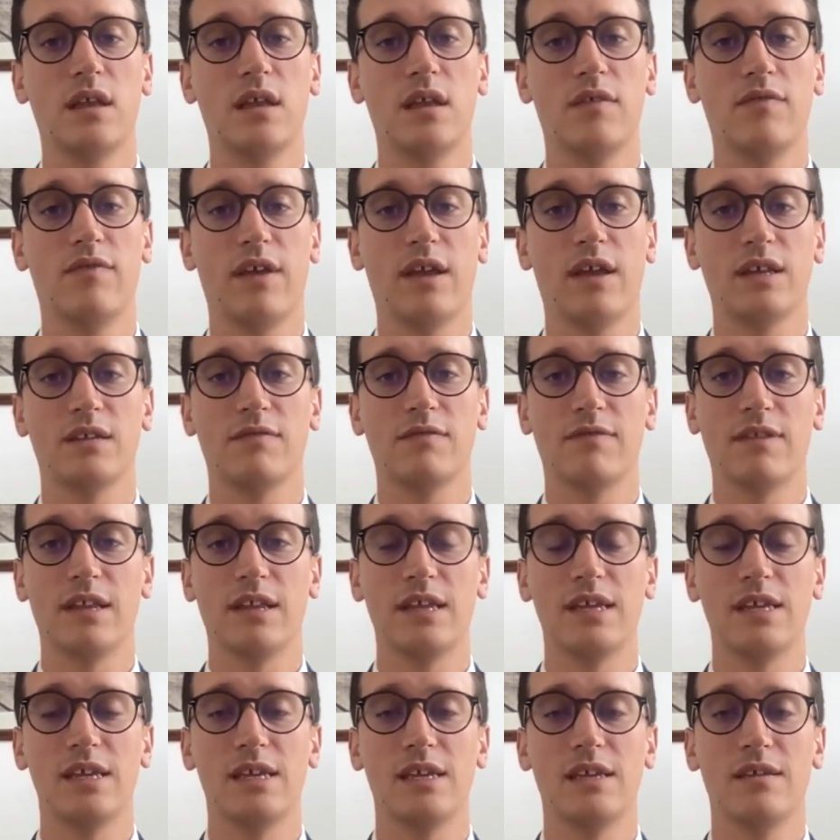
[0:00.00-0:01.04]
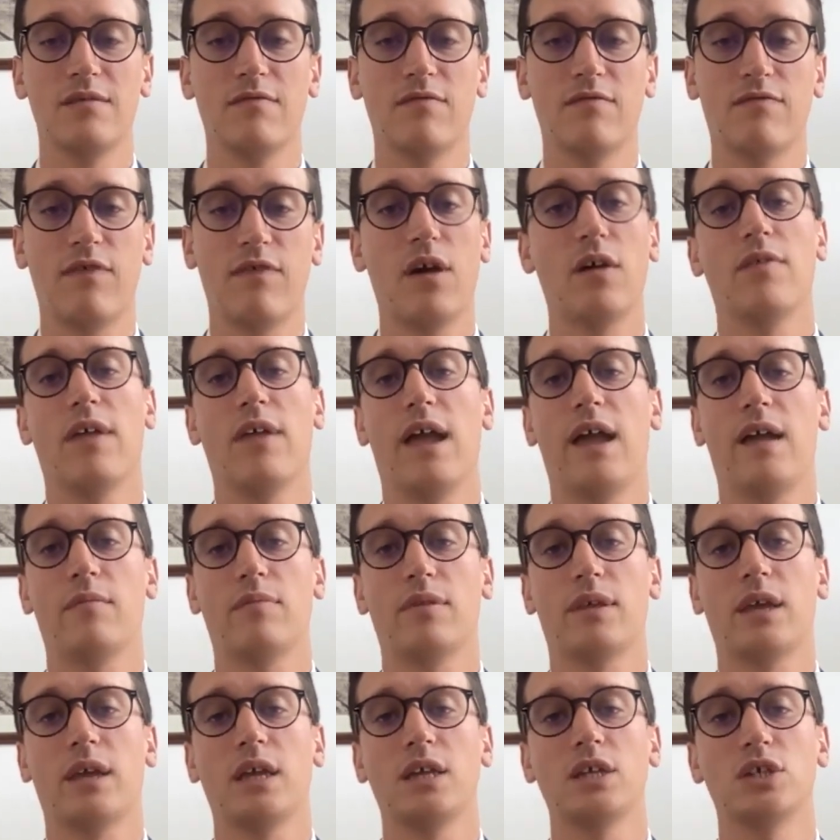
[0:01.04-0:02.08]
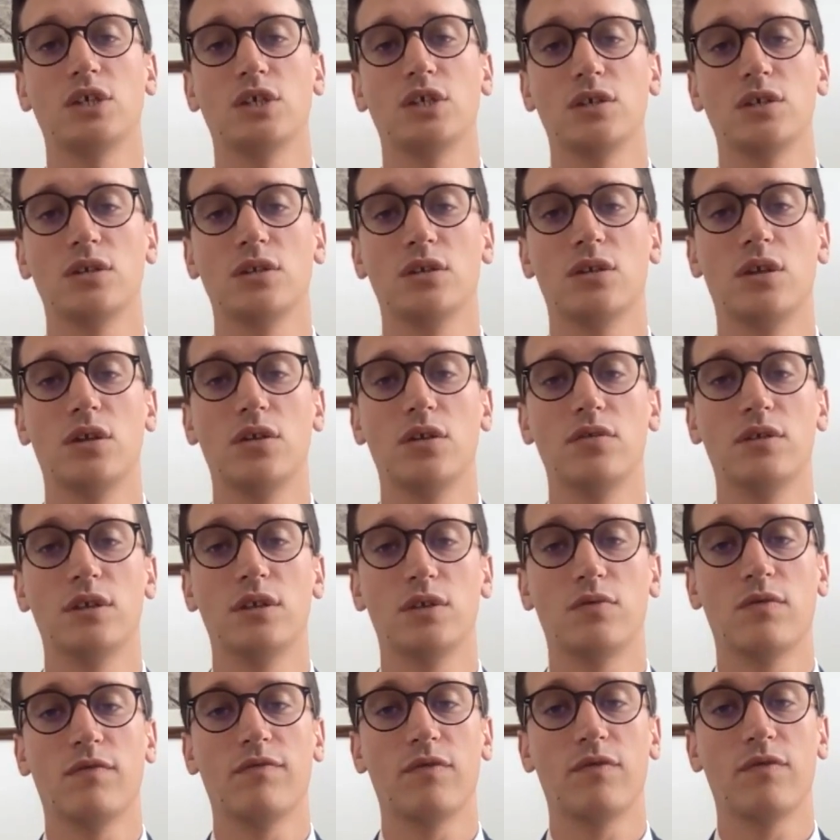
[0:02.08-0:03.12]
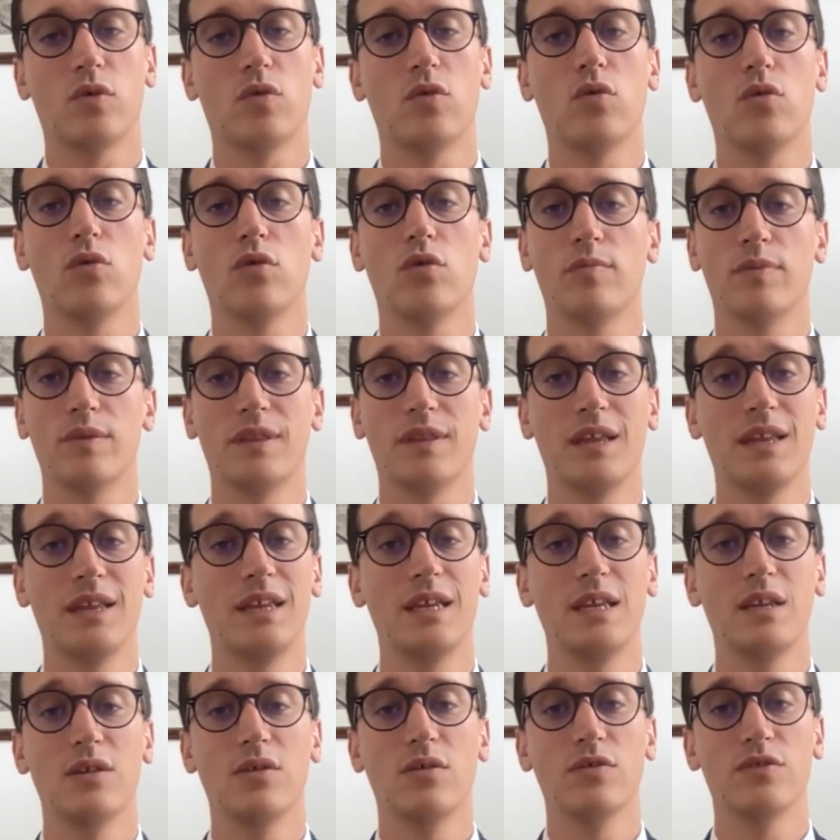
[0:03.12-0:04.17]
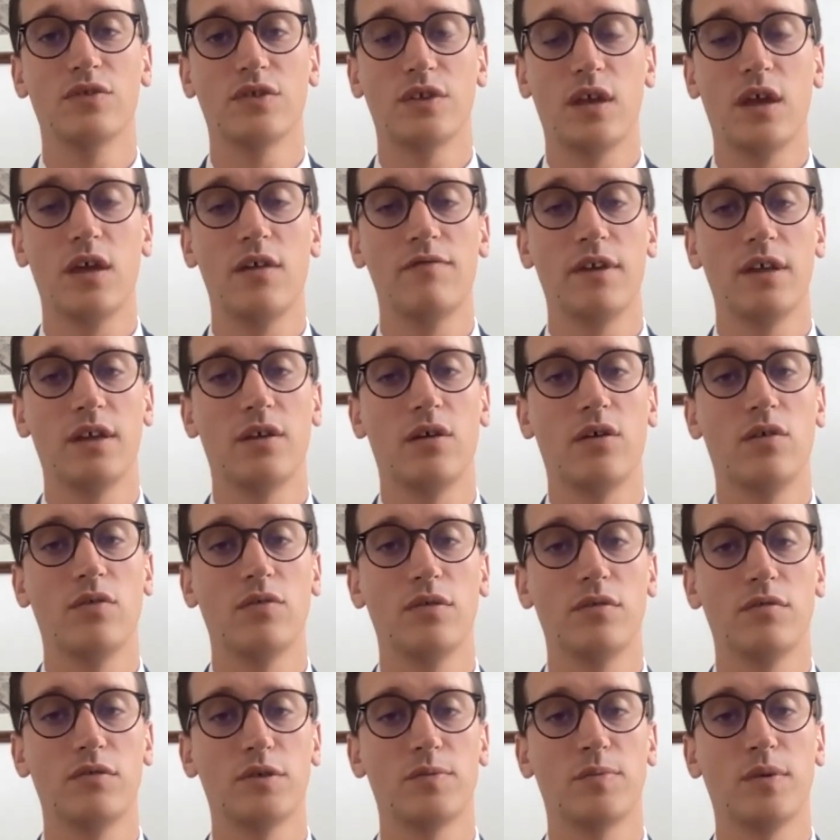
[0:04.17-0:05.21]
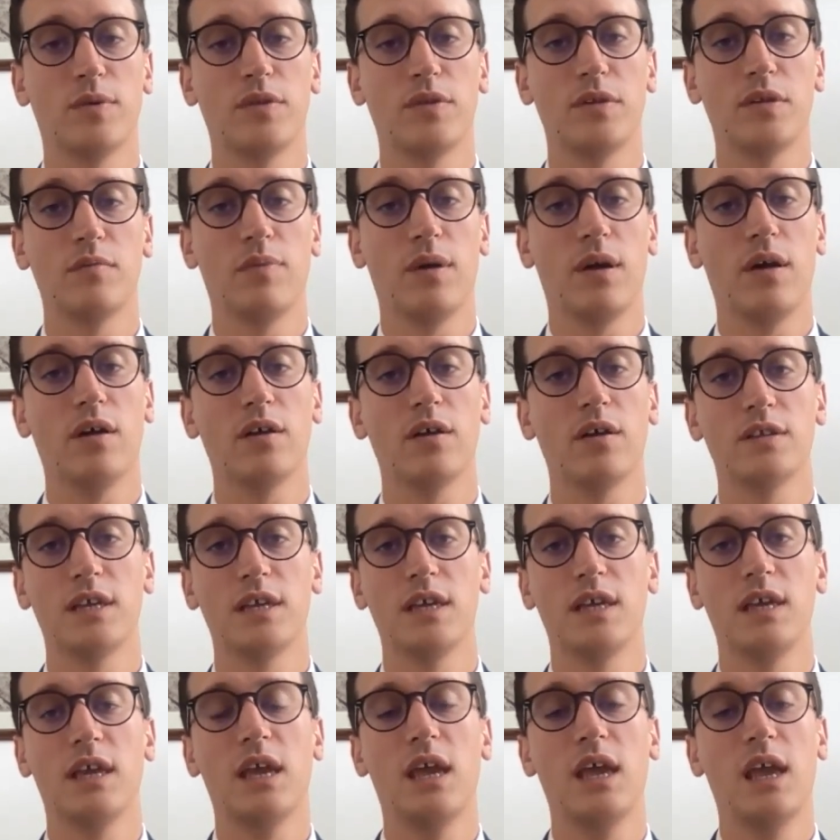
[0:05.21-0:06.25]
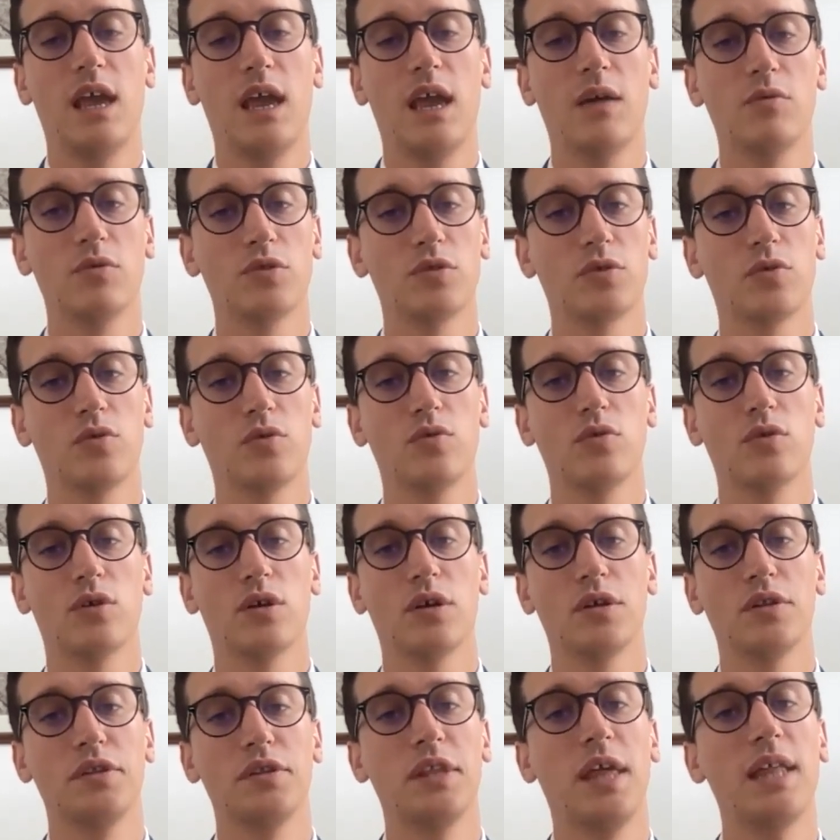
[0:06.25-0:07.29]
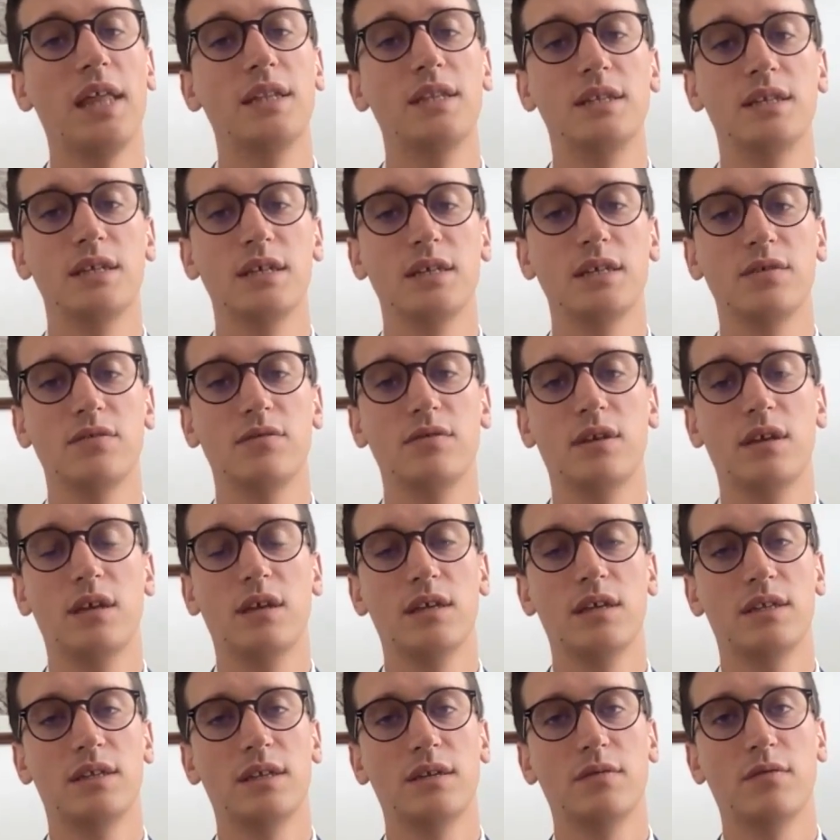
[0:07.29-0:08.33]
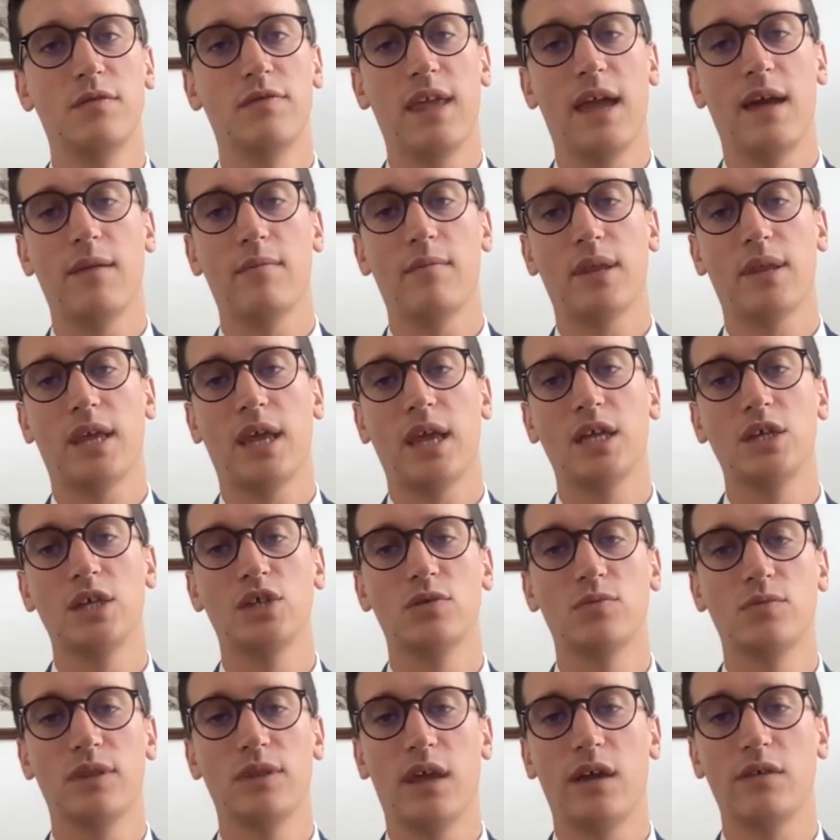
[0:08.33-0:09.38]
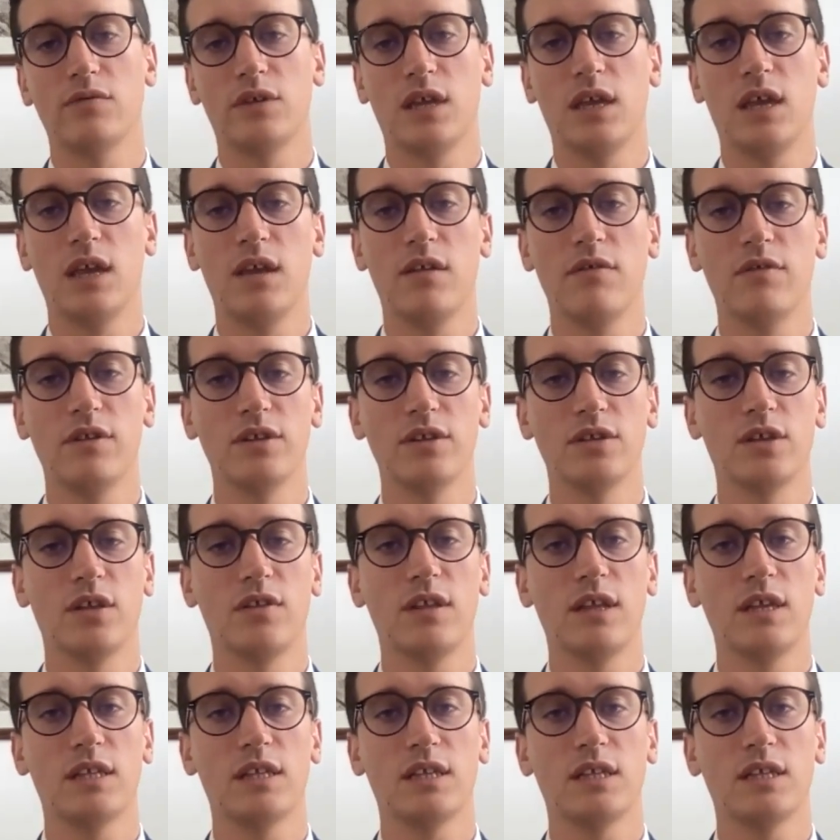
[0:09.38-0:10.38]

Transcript: effectively file that application notice with the court, but they need not serve it on the responding party. And what the court can then do is deal with the application without a hearing. So